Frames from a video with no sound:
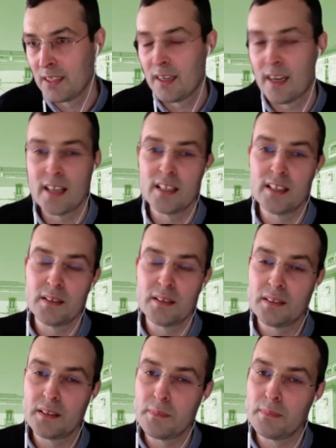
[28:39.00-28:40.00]
And
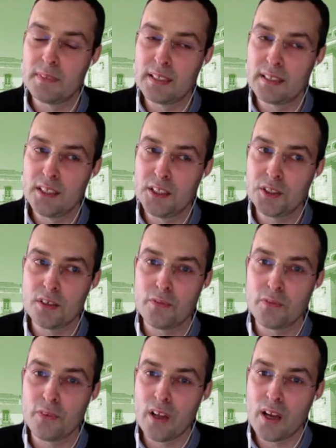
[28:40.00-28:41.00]
the addition
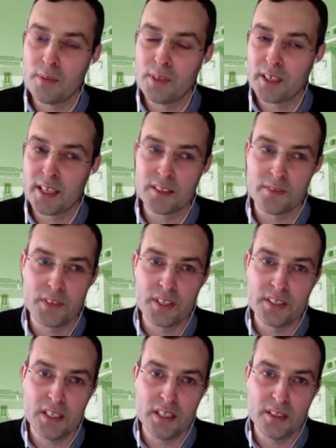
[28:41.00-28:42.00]
of lime in the case of the
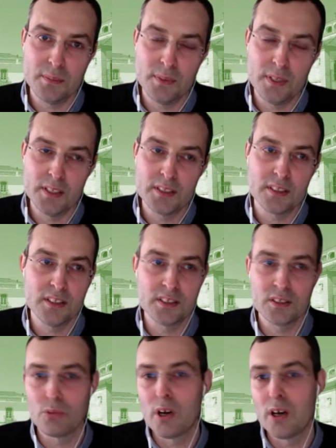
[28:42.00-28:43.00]
CEBs is
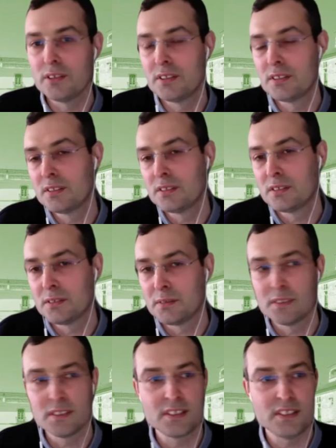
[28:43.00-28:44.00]
around
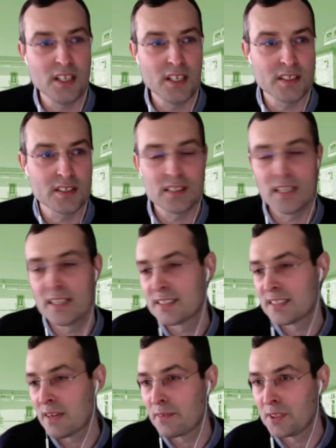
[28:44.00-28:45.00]
6 and
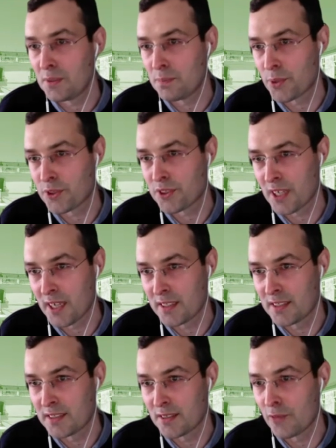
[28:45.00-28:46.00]

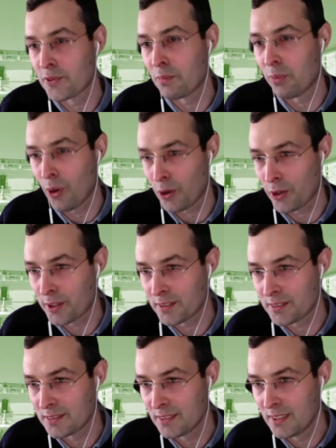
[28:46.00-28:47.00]
70% of the block.
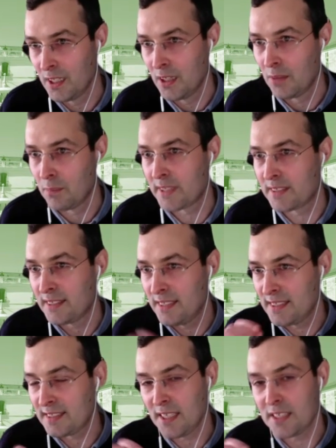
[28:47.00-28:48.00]
But these
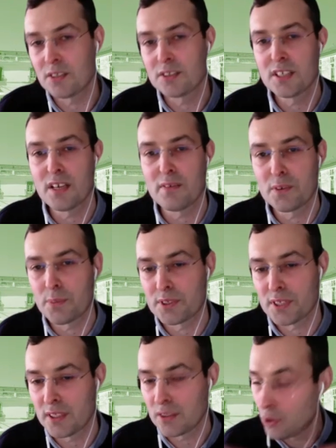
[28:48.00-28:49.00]
6 or
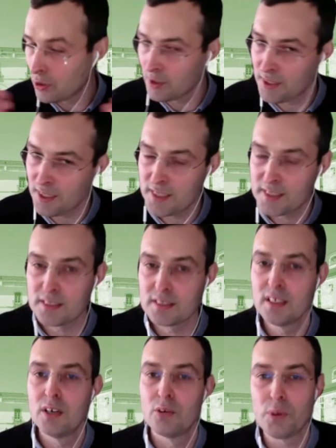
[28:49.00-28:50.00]
7%, only these
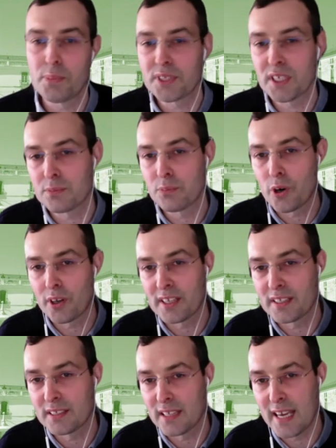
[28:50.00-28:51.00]
represent more
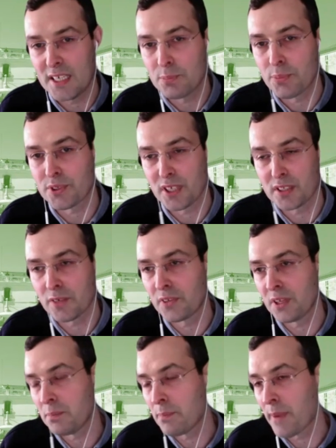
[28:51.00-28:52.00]
than 80% of the
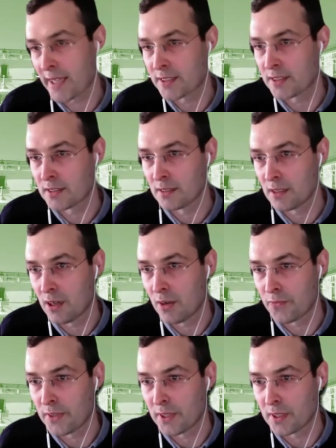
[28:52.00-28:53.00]
impacts
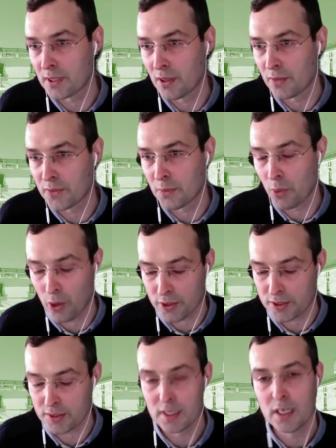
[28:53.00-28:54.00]
of the blocks